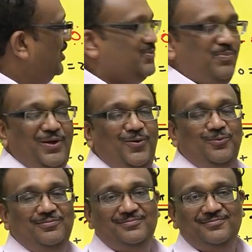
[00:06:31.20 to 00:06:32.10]
sp2.
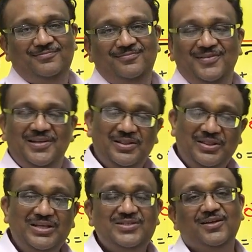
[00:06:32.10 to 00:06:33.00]

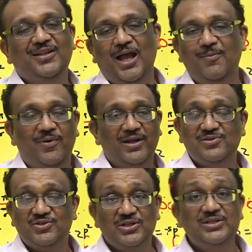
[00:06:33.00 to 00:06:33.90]
These are the
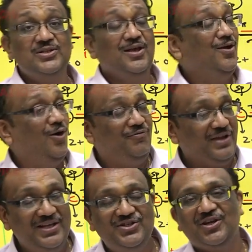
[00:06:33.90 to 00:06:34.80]
hybridizations of
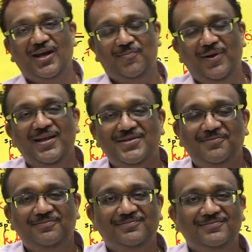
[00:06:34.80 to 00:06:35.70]
each carbon atom.
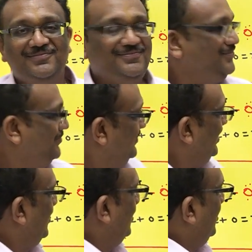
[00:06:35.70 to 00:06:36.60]

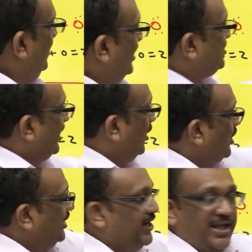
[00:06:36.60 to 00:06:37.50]
Let's take a look
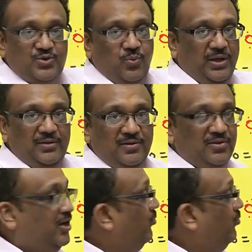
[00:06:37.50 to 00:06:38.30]
at the next one, the third